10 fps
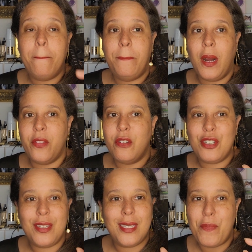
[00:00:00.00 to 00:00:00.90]
But there's
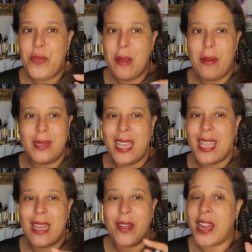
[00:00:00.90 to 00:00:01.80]
just something about
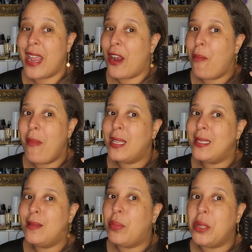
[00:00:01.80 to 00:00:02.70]
taking out an
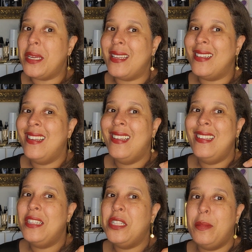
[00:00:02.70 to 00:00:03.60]
Hermes bullet
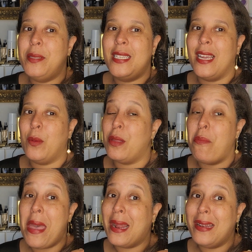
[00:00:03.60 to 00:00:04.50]
lipstick with a
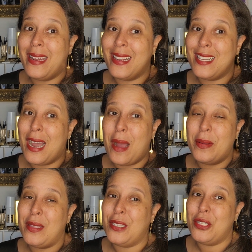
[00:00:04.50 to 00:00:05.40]
magnetic top
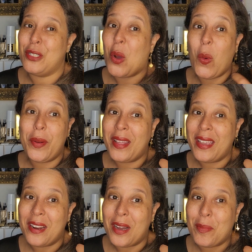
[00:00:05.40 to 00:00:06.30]
and then just opening
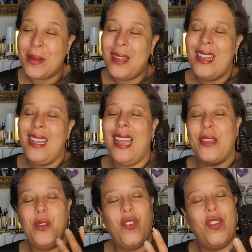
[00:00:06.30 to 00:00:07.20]
it up.
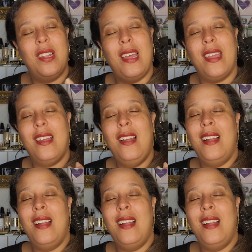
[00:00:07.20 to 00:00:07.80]
And you feel like,